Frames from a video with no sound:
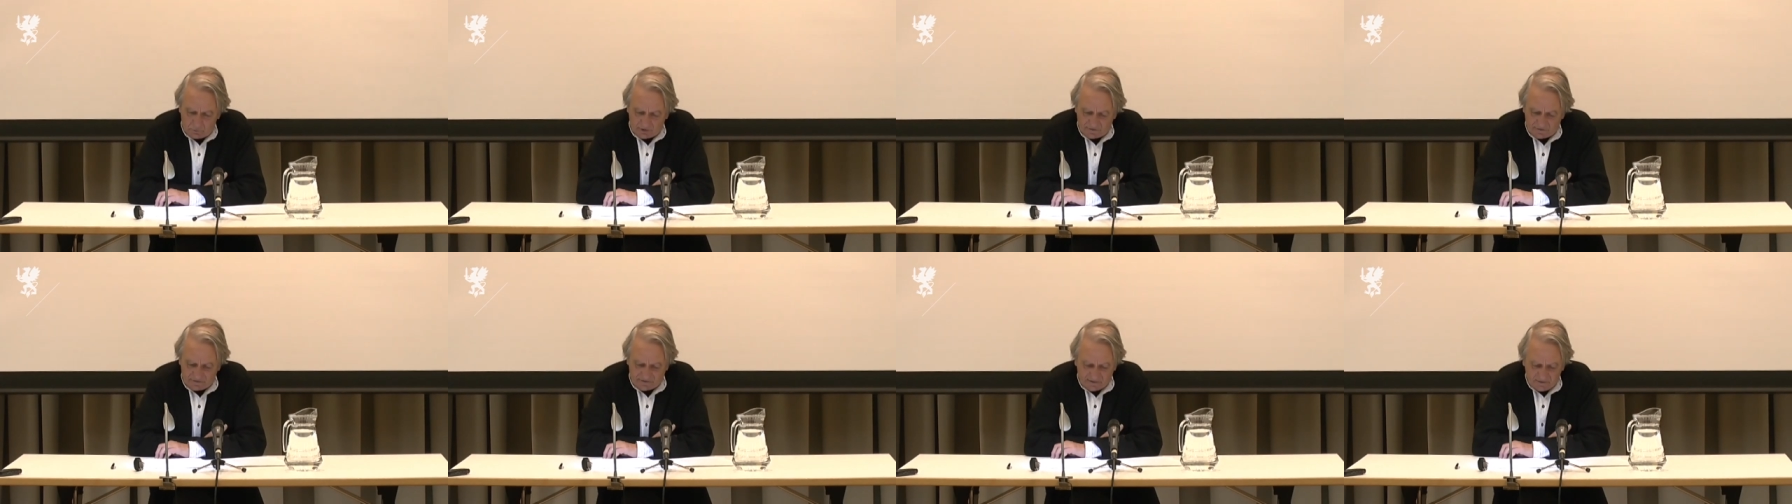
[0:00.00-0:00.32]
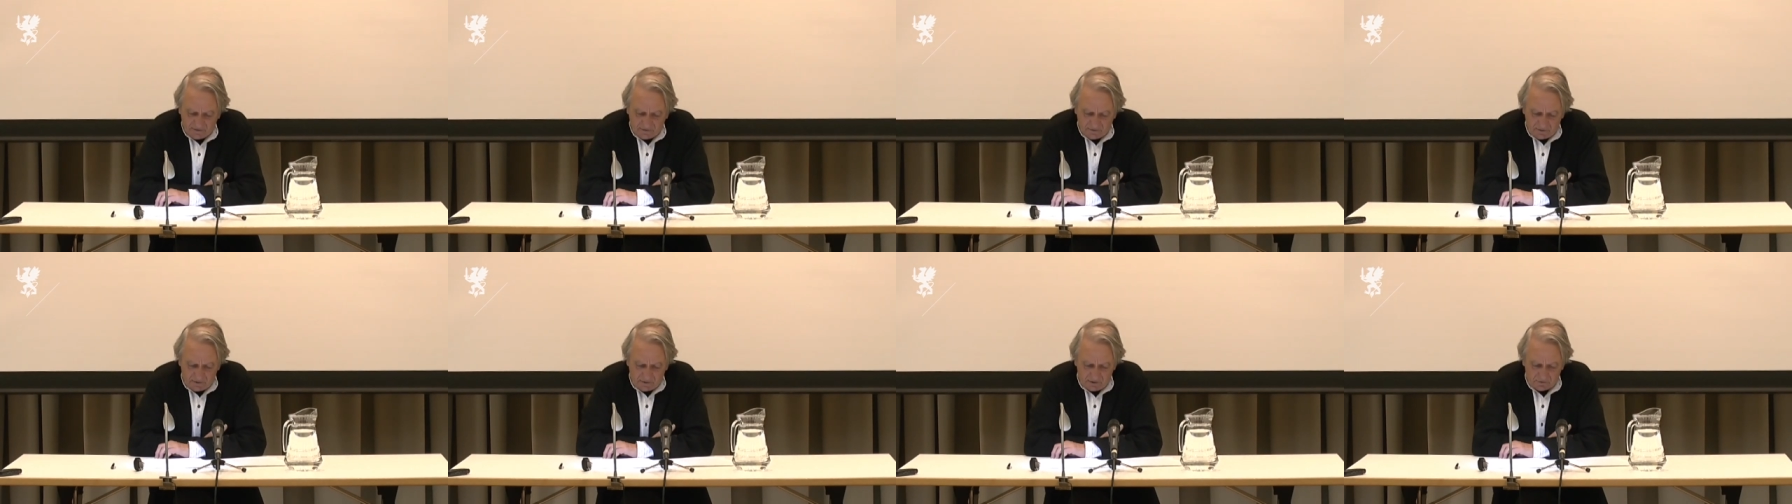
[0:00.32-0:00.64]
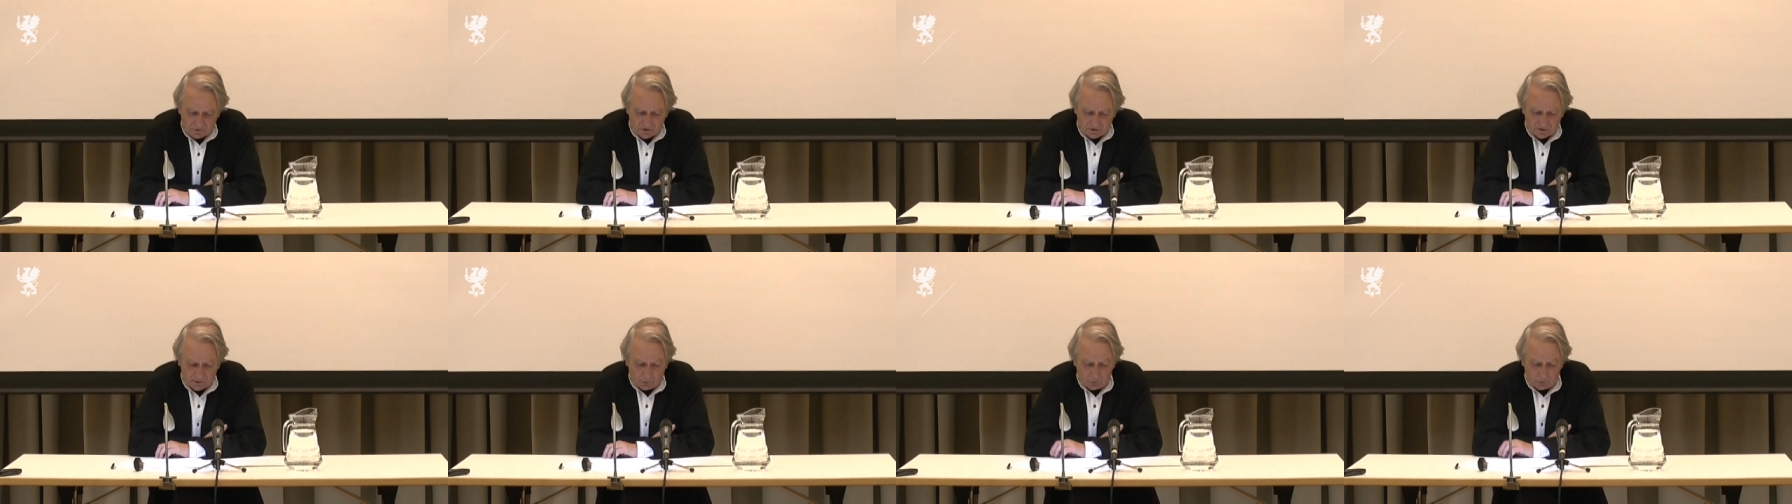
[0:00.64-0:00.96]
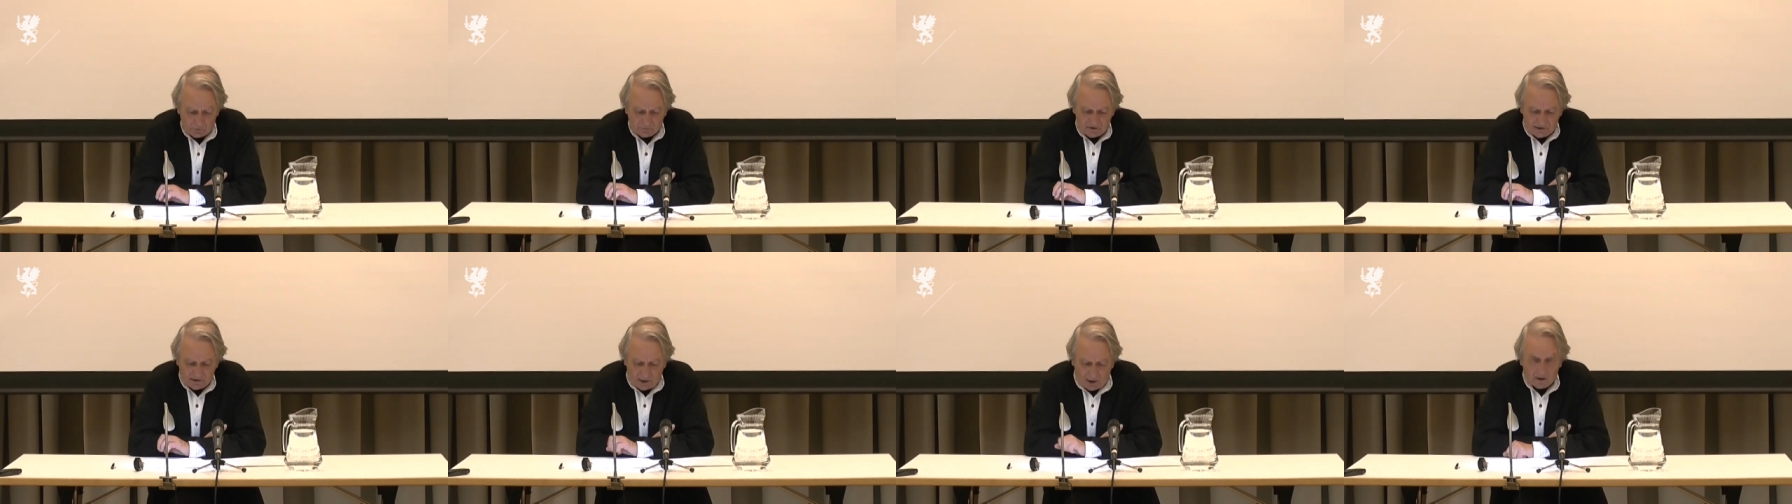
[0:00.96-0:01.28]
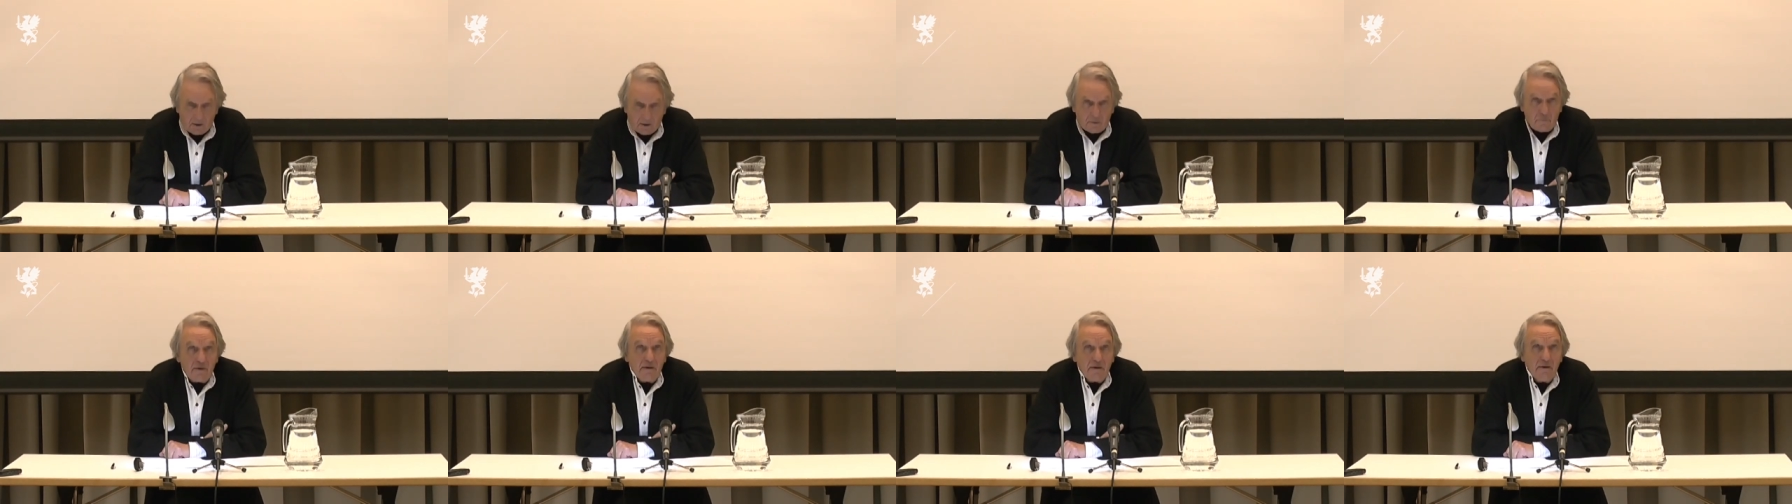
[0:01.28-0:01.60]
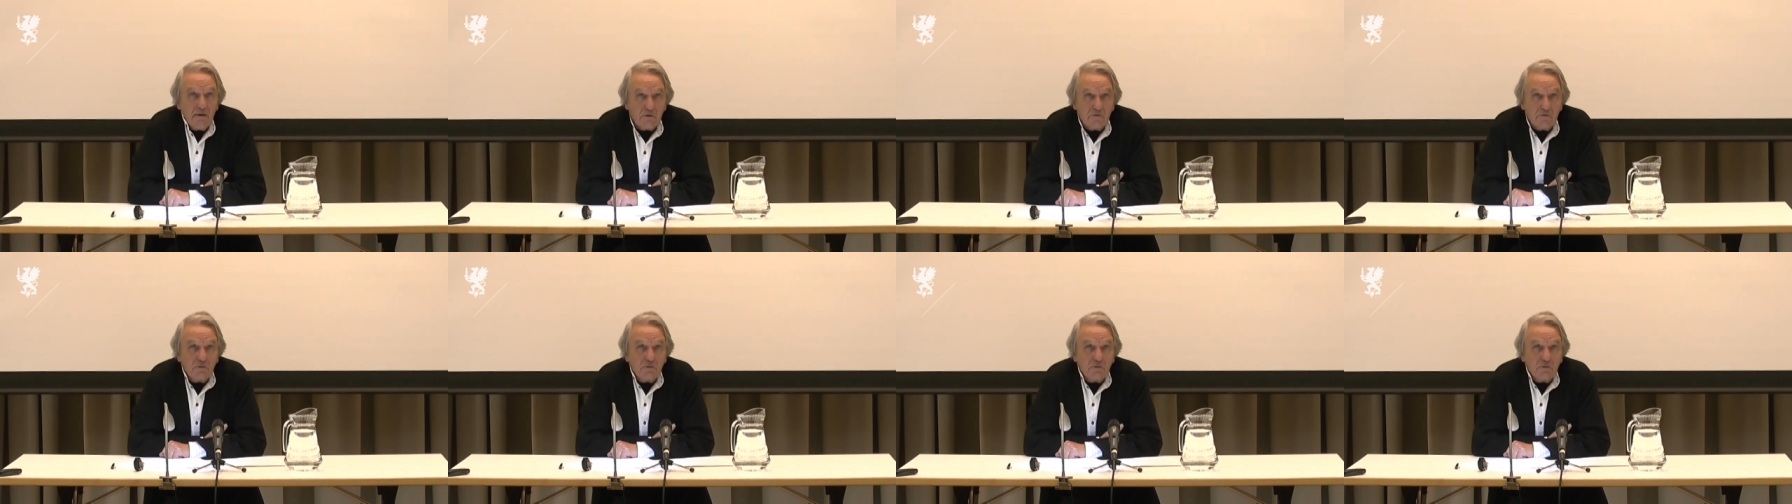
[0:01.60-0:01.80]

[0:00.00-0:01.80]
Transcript: resisting the triumphant army,